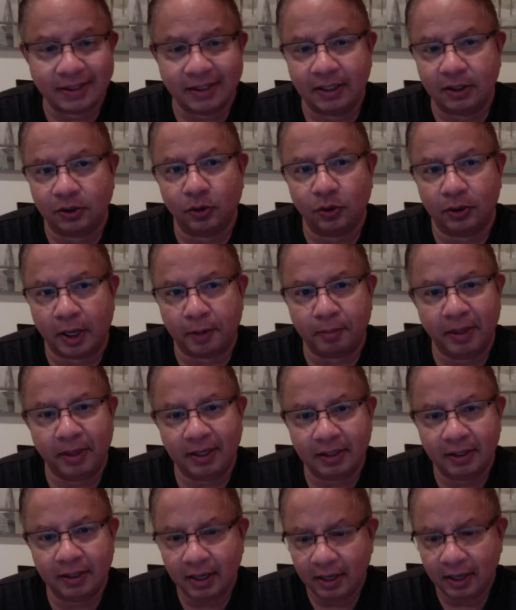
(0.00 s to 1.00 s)
So that means,
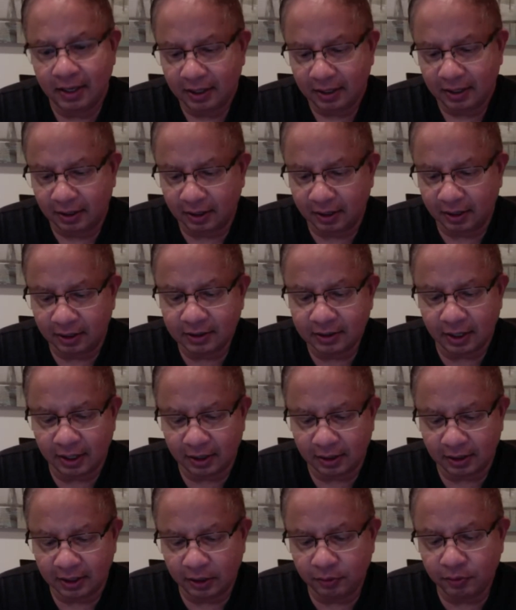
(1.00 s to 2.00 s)
is it
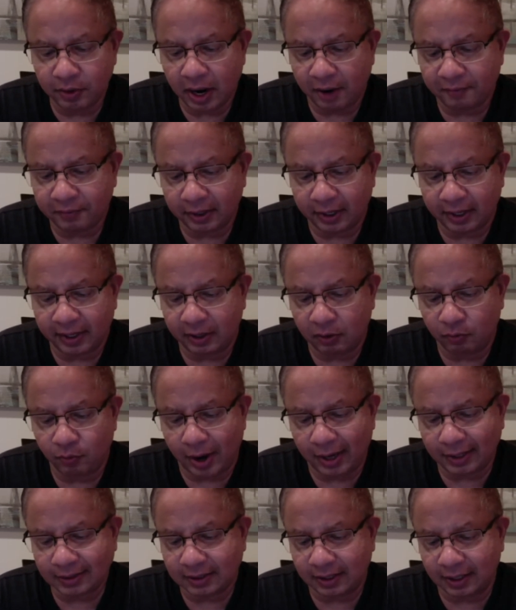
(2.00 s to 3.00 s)
even after getting
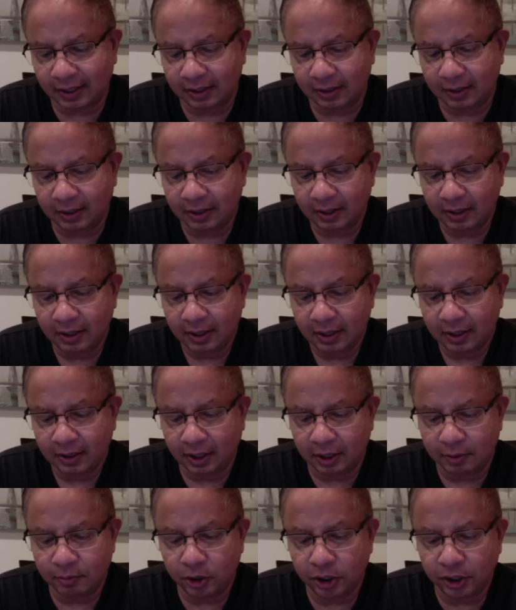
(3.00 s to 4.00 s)
vaccine, the
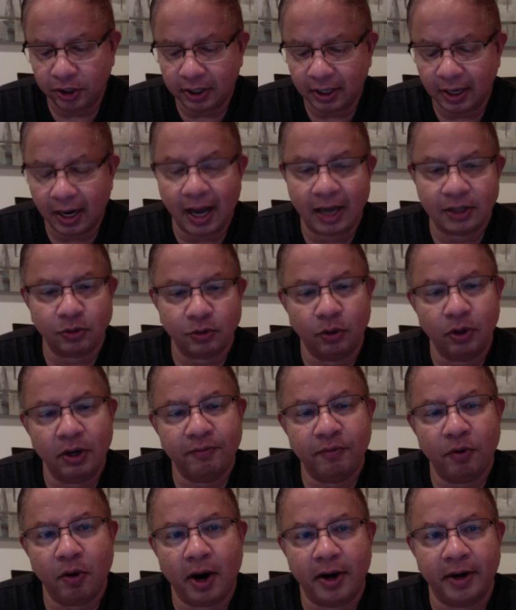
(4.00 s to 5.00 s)
immunity lasts only for
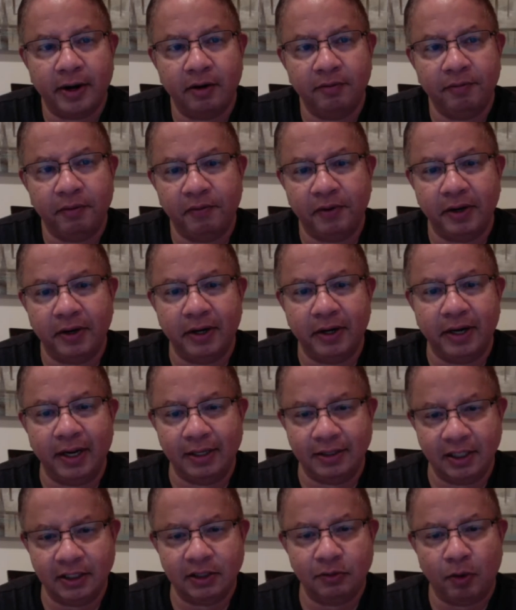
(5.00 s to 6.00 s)
150 days?
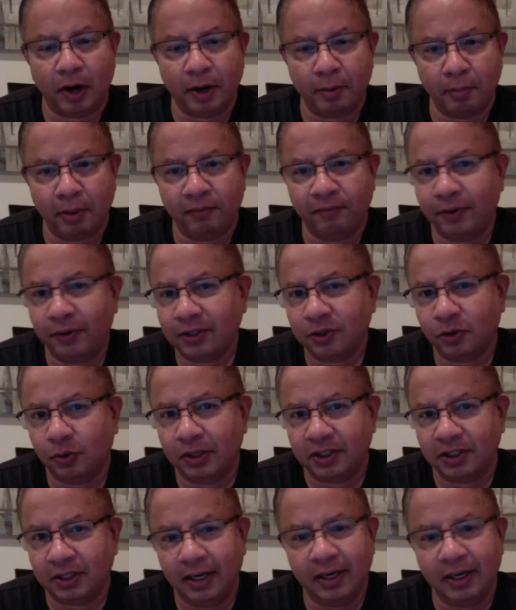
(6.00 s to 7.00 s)
This is one of my first
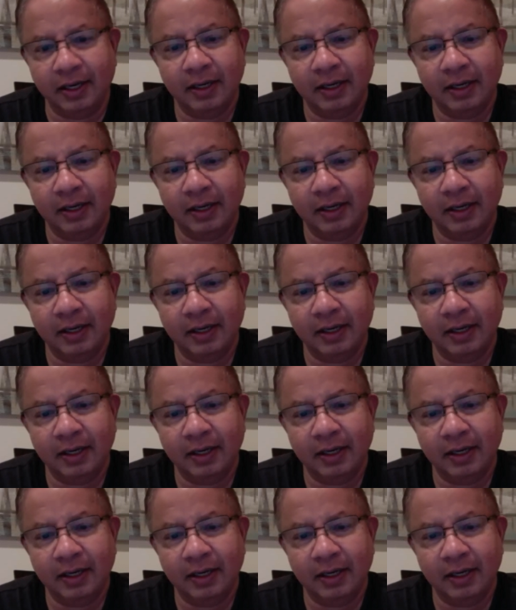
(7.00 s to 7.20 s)
question.